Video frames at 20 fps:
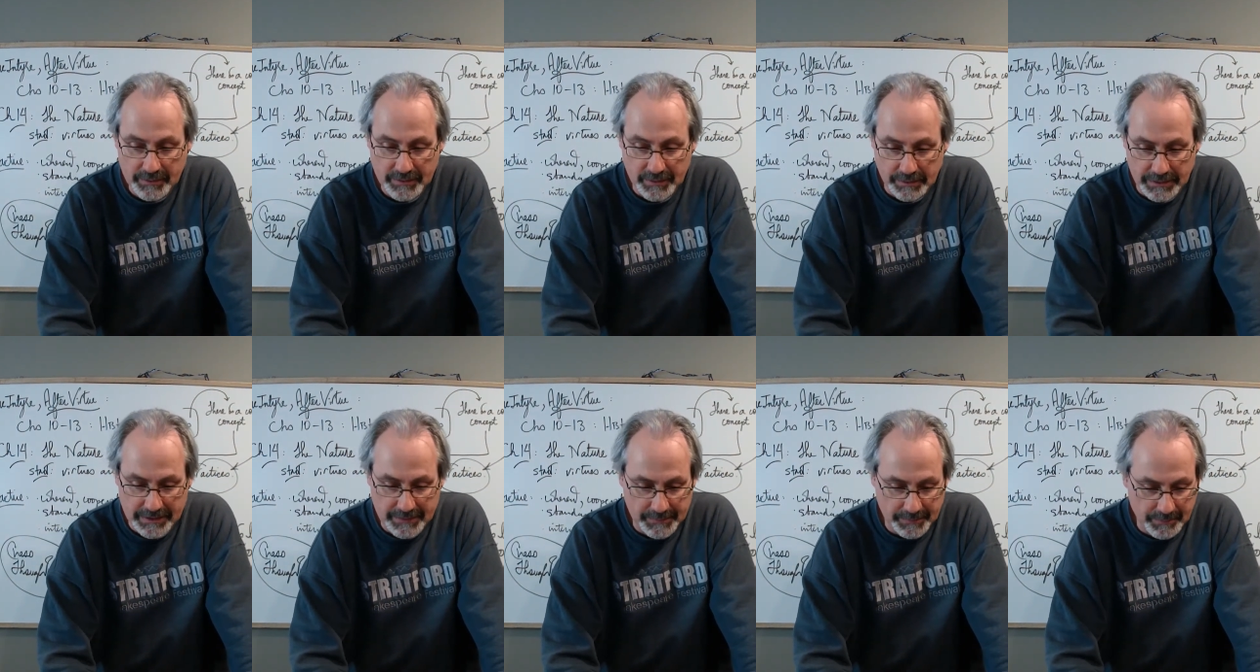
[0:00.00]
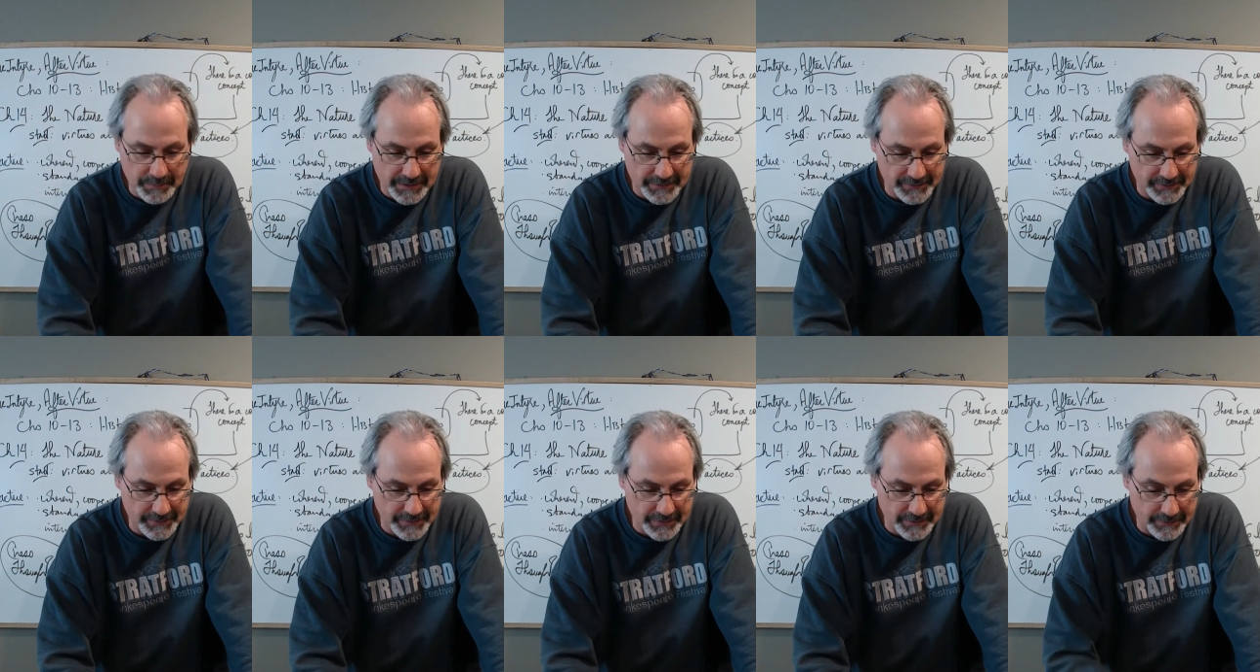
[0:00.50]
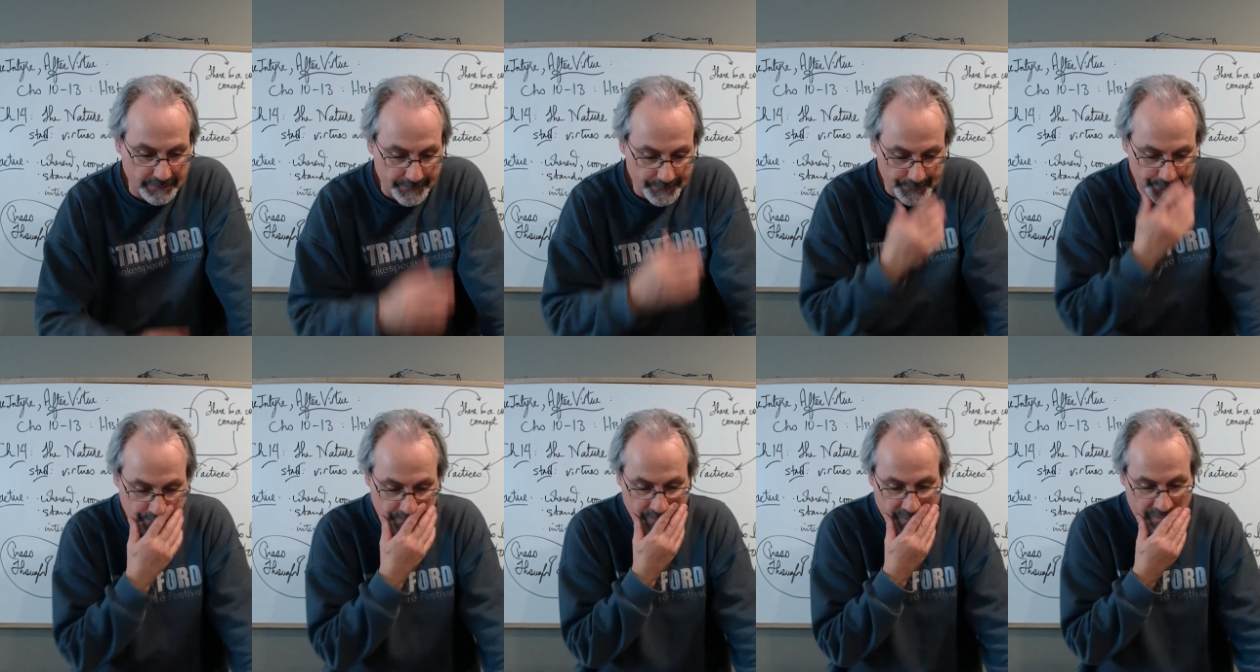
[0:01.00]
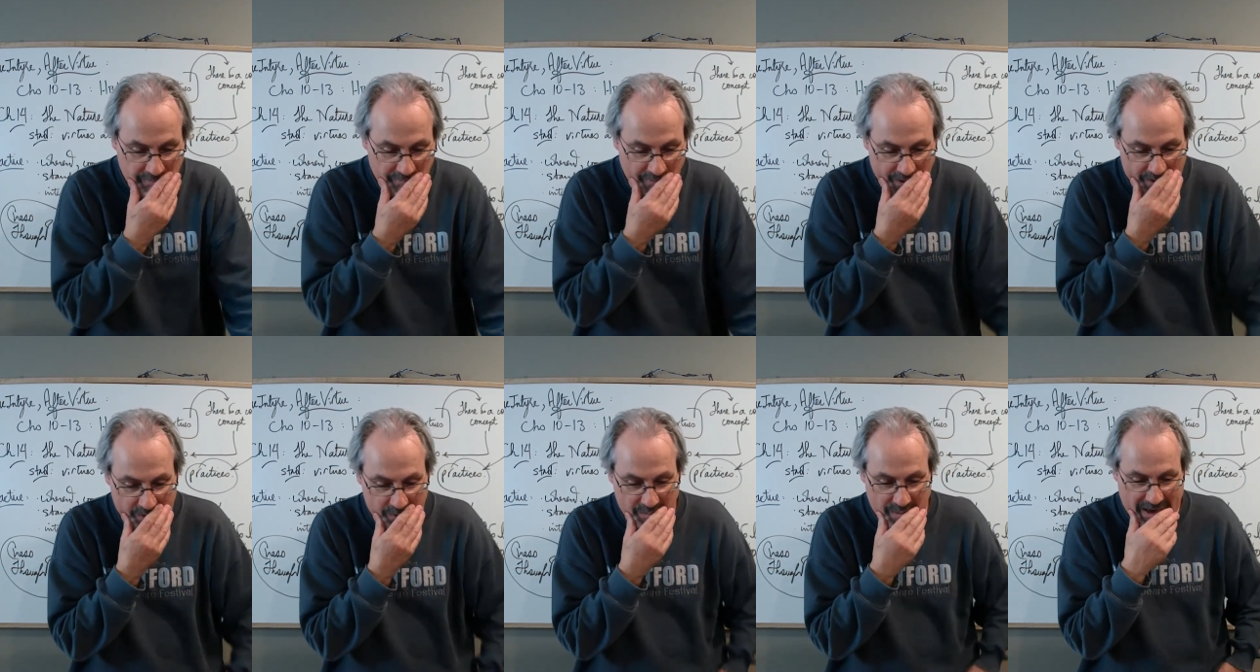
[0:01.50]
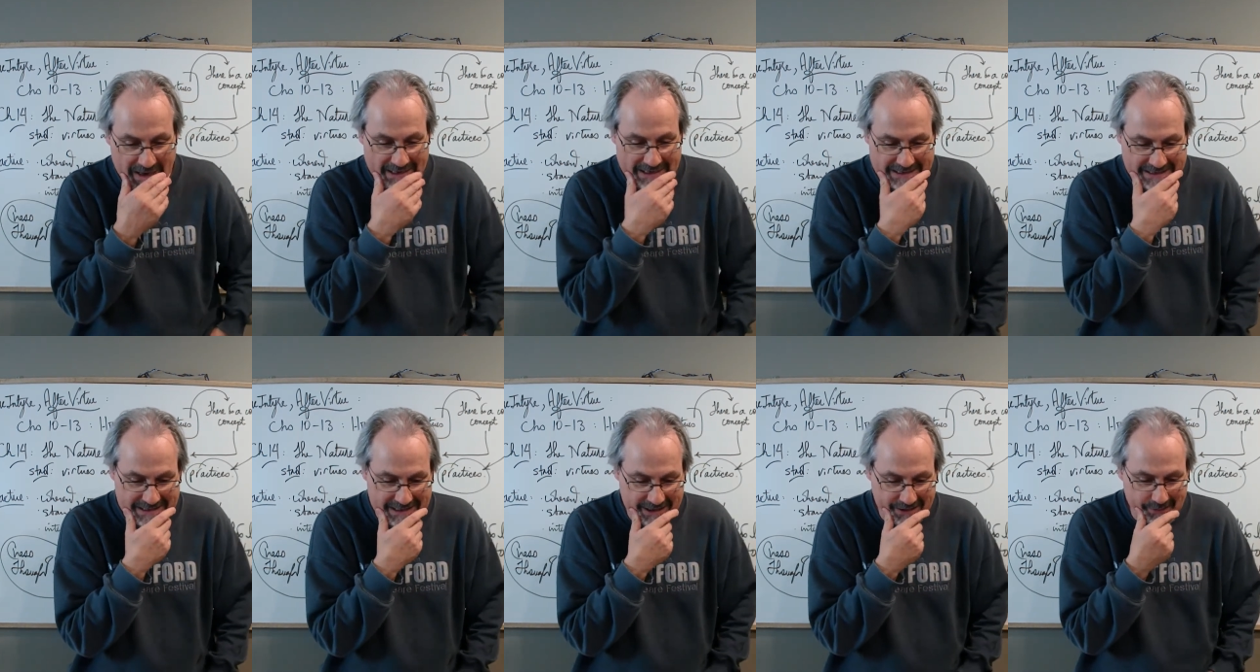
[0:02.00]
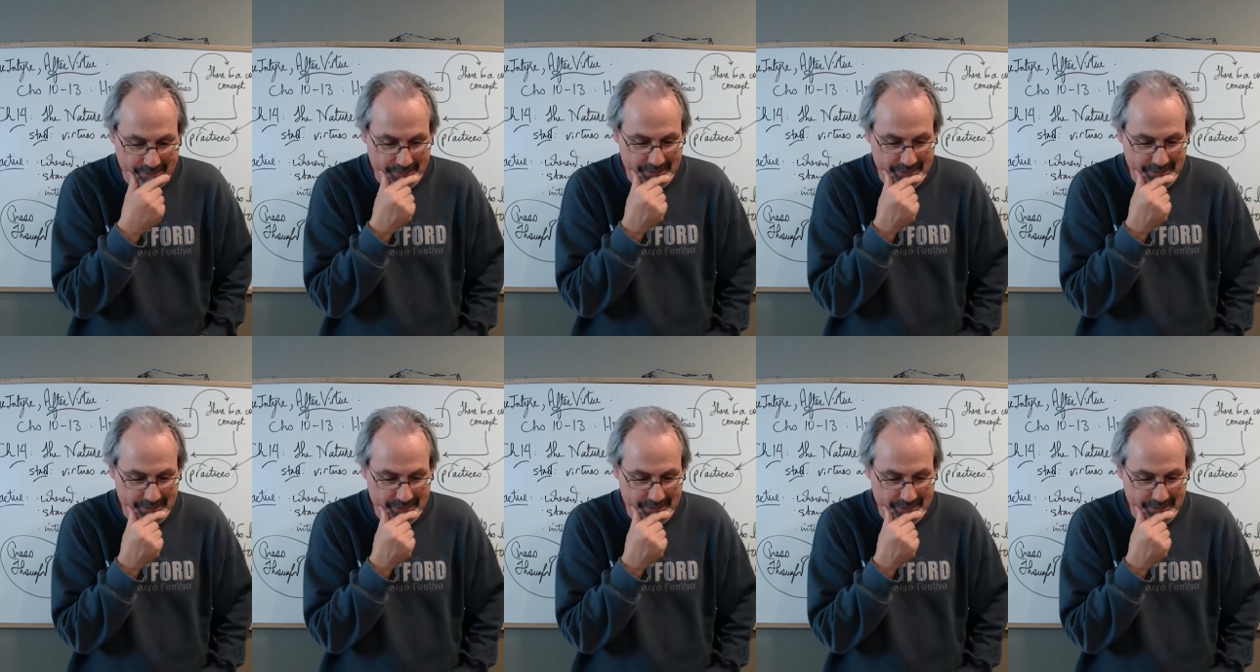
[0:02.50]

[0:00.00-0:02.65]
So let's let's uh, follow MacIntyre